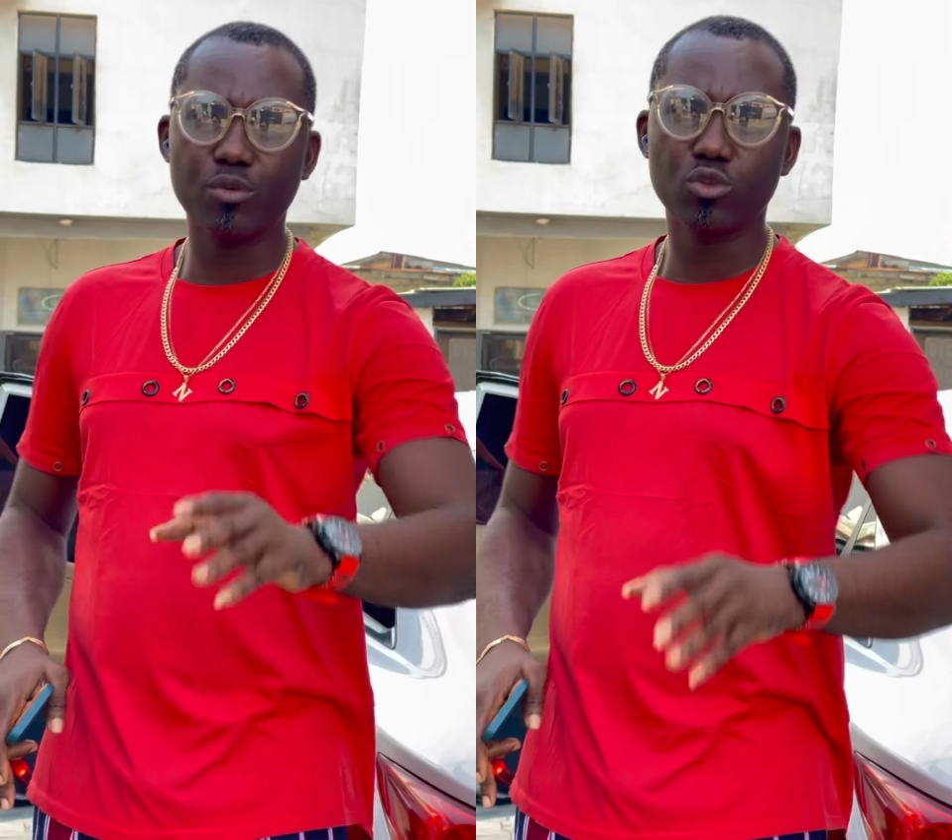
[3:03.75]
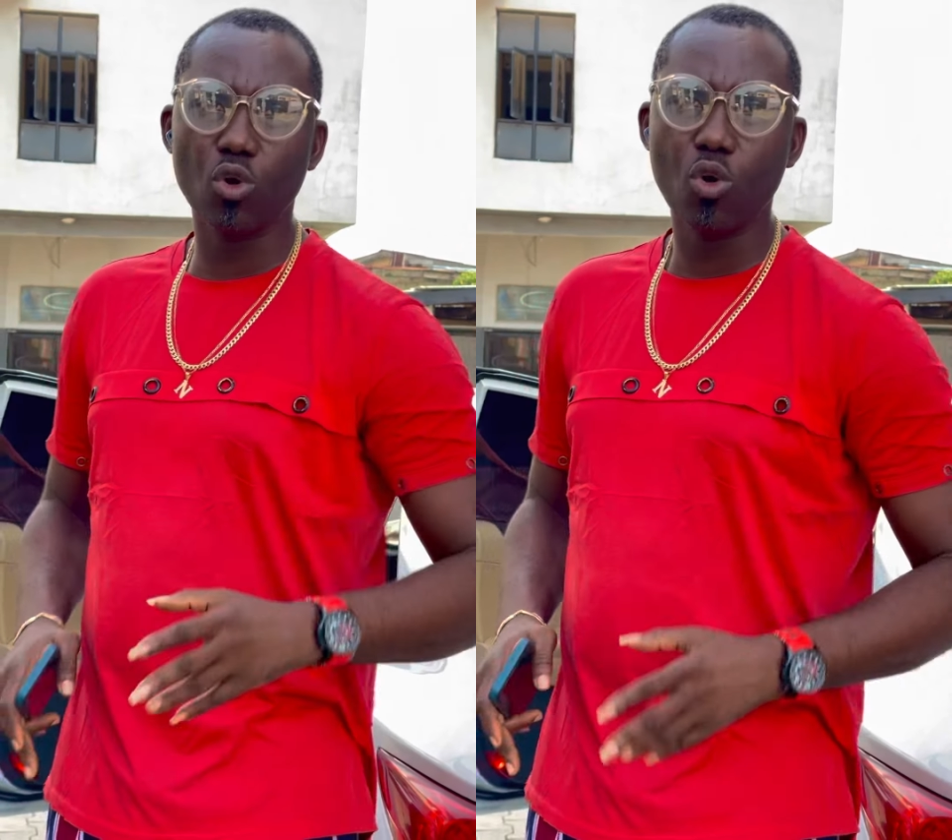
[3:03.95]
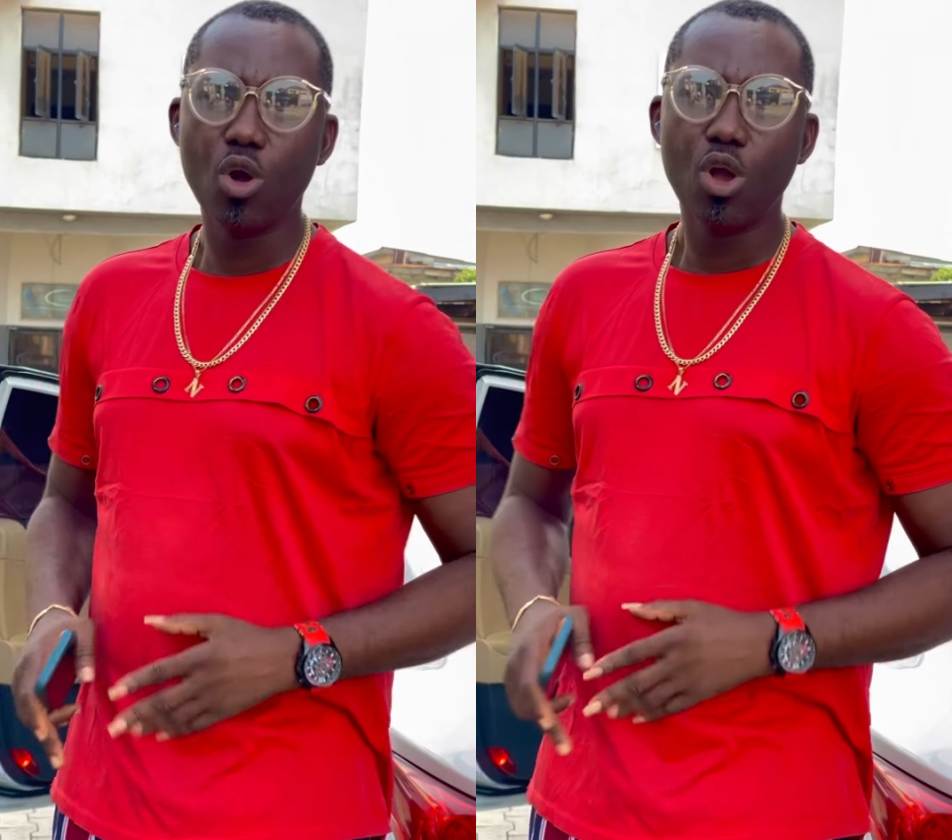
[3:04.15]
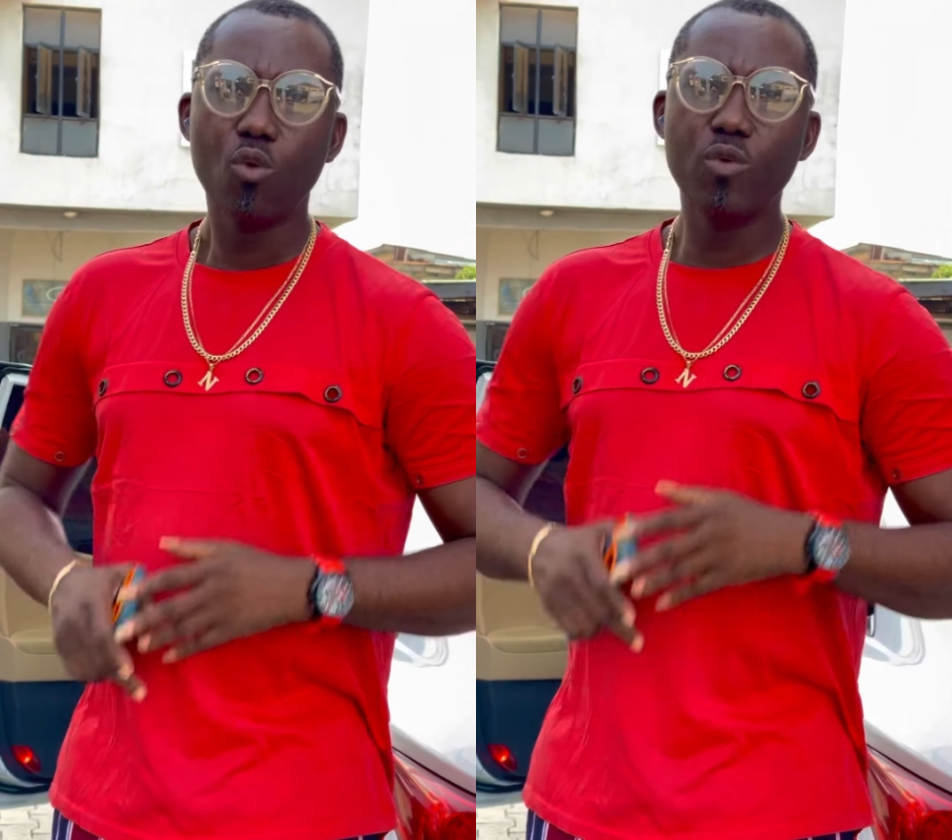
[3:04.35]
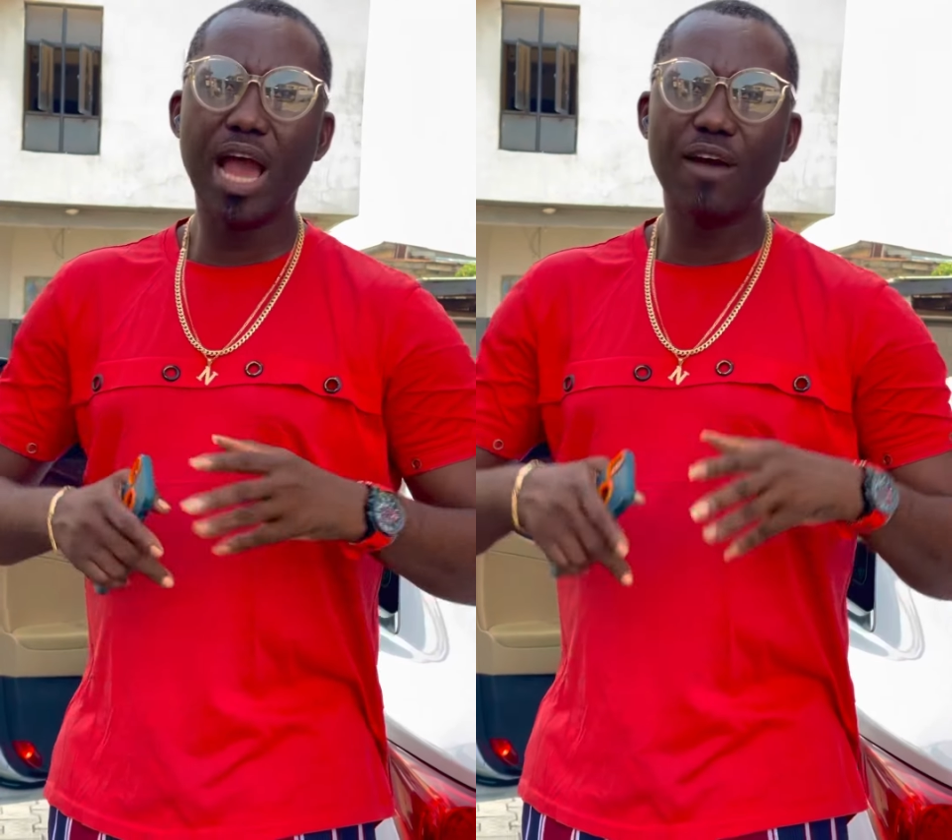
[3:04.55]
So
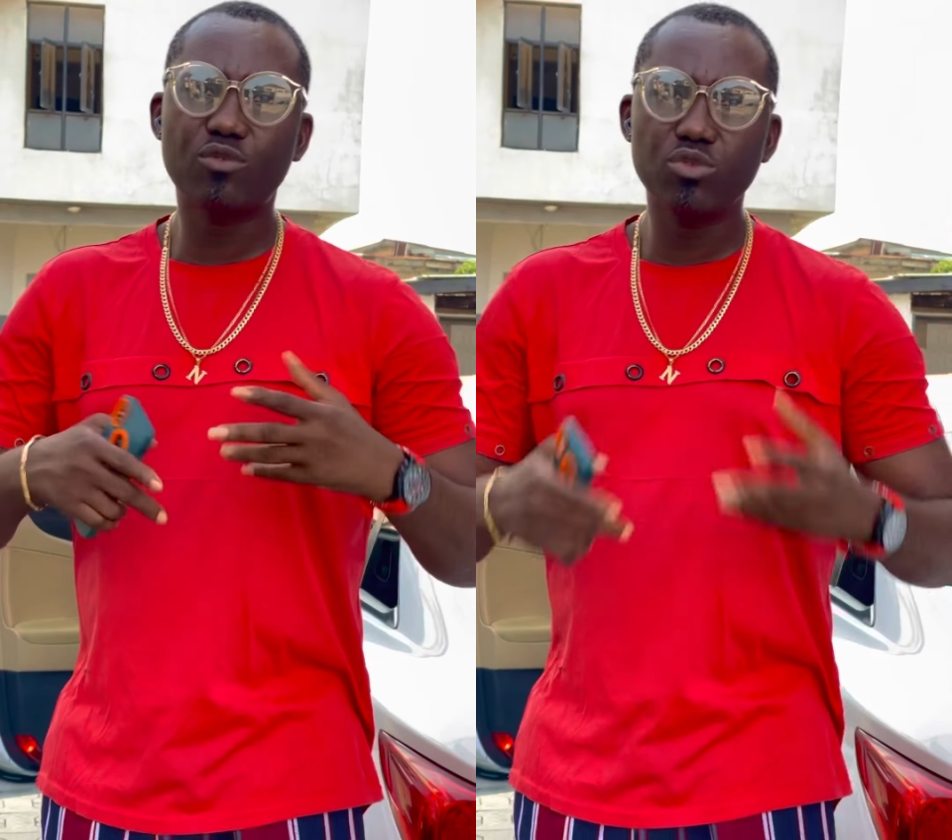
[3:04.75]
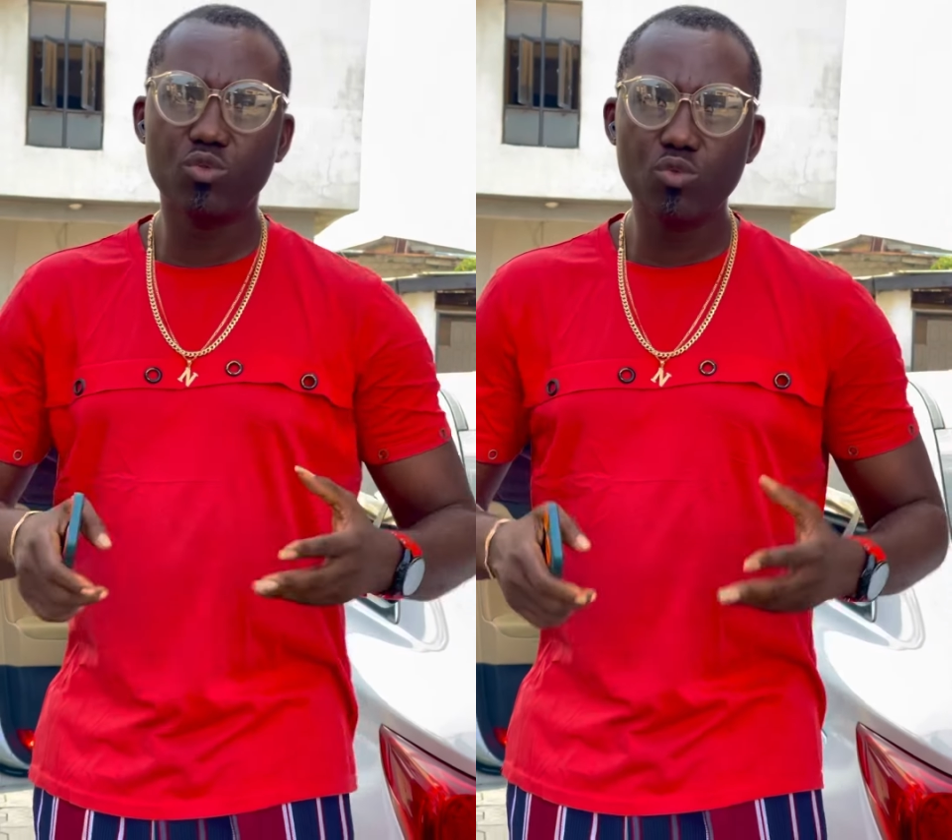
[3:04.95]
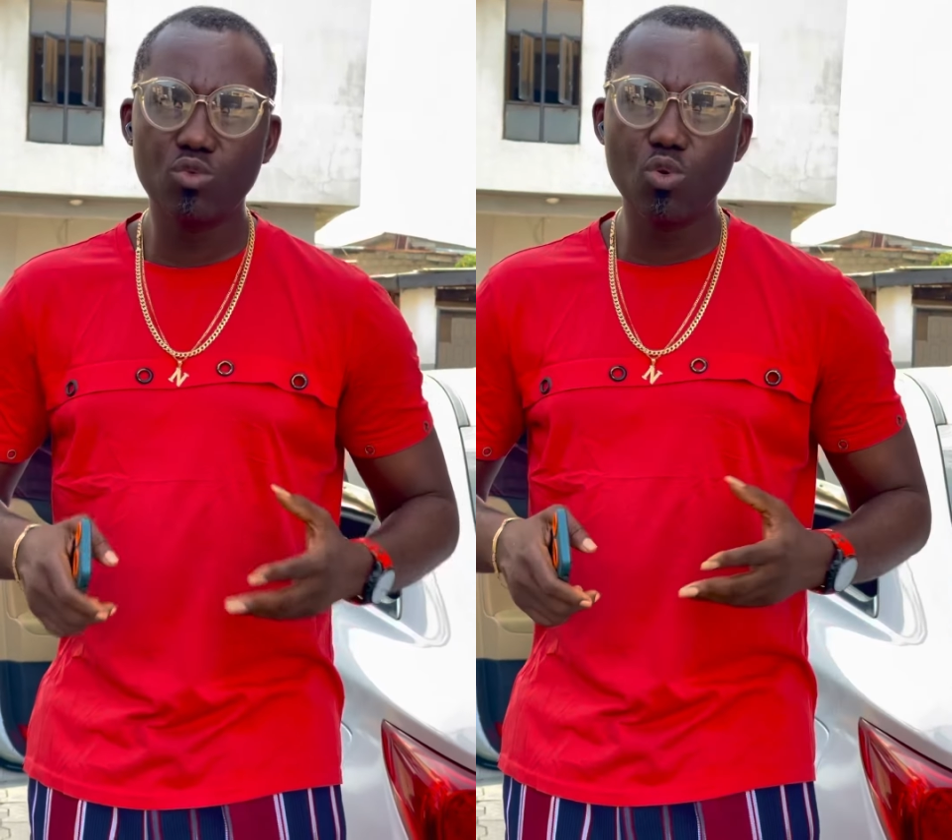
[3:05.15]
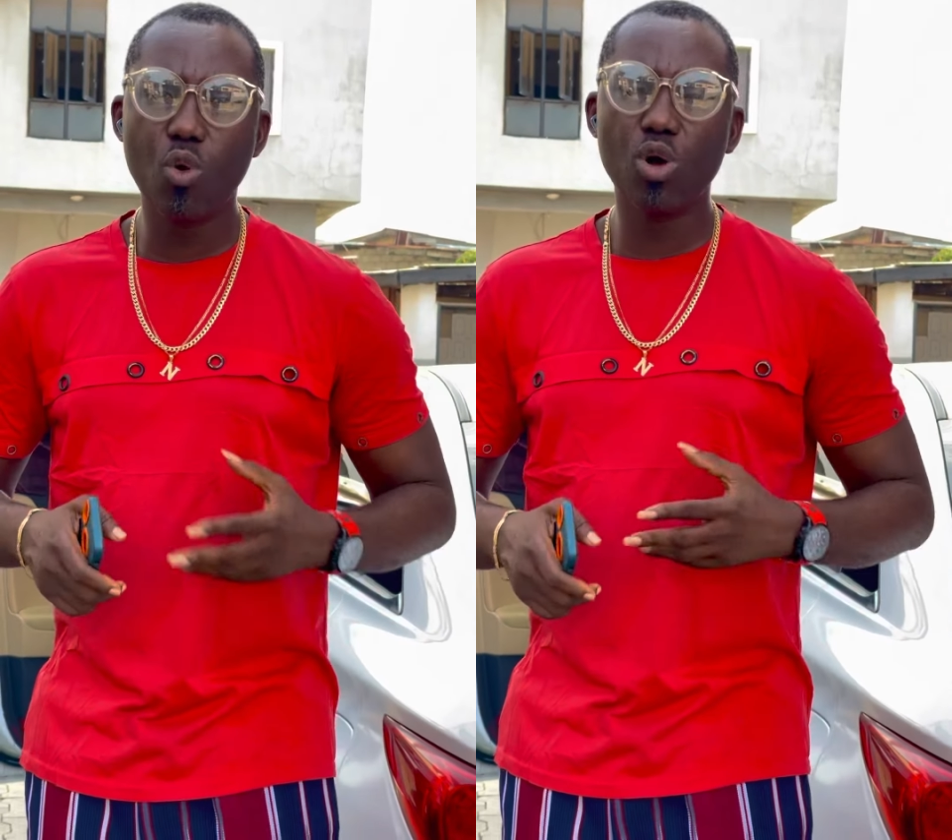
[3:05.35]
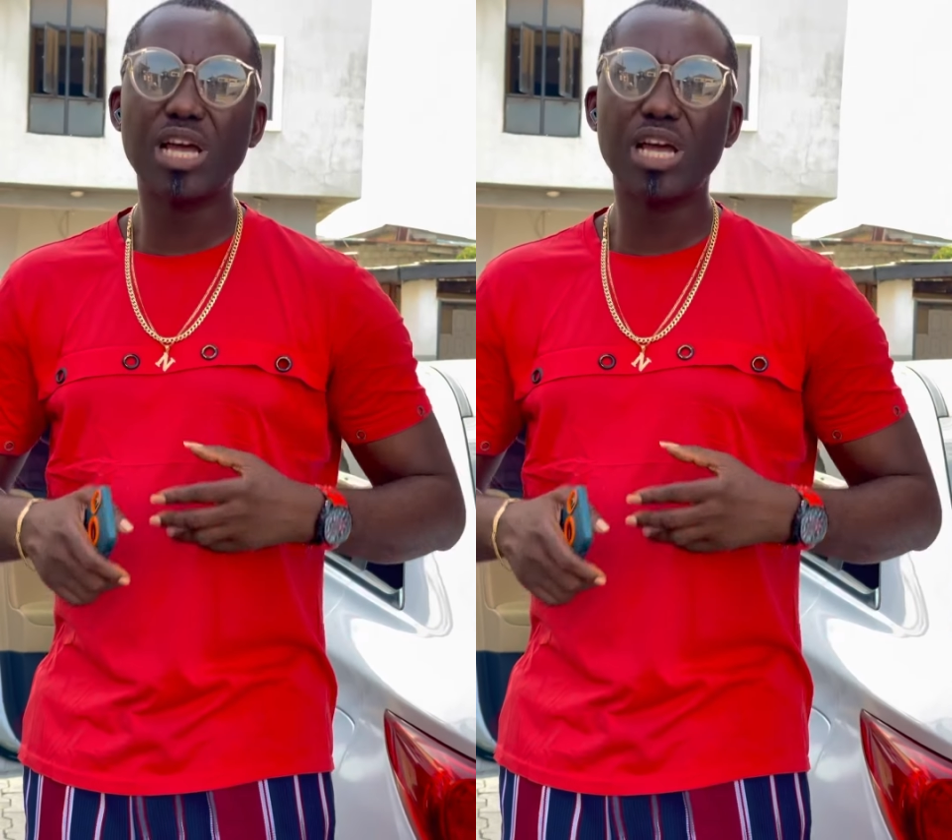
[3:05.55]
we have to do what